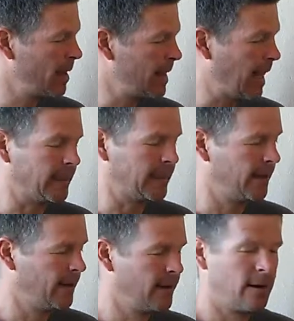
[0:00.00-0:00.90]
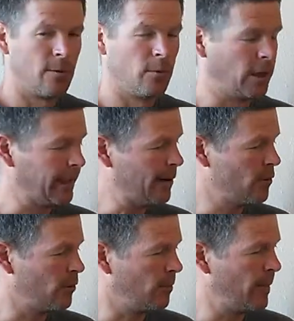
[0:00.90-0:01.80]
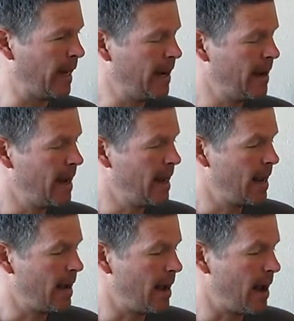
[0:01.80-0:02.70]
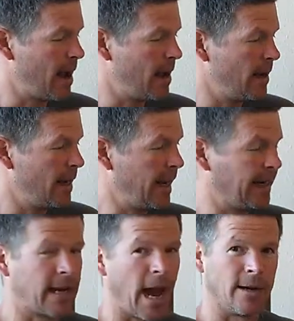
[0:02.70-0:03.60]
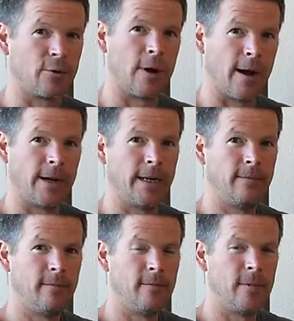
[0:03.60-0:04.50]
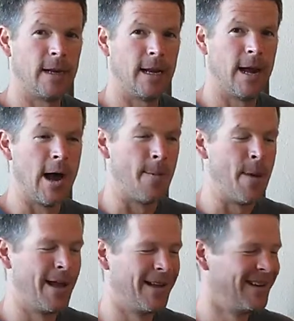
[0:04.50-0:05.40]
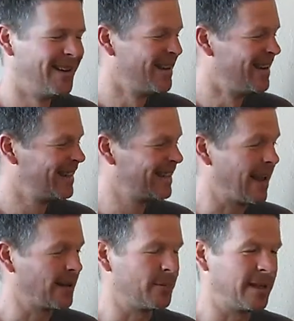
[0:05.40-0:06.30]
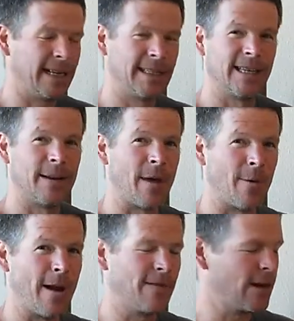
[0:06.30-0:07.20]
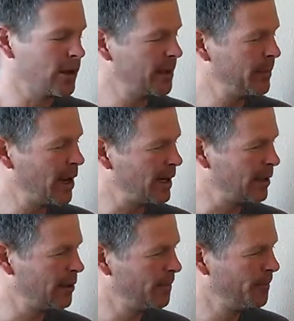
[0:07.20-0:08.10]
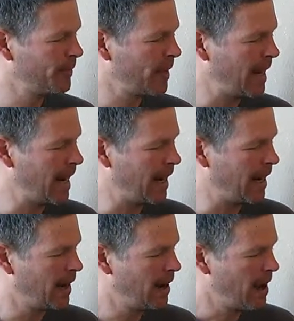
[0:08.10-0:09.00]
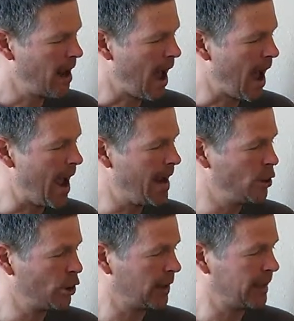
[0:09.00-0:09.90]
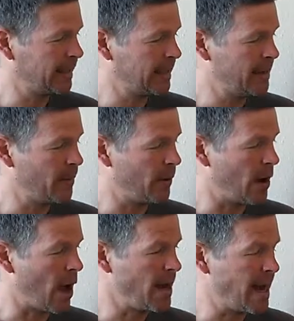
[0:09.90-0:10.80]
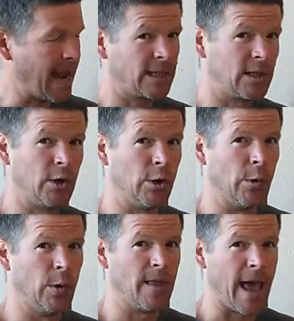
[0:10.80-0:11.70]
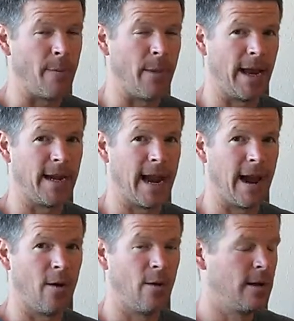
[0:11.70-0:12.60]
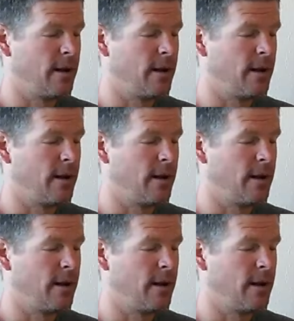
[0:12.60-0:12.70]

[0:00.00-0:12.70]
that's really cool, but it's gotten crowded because I have some kids and my wife that are sleeping on it too, and I usually sleep next to that bed now,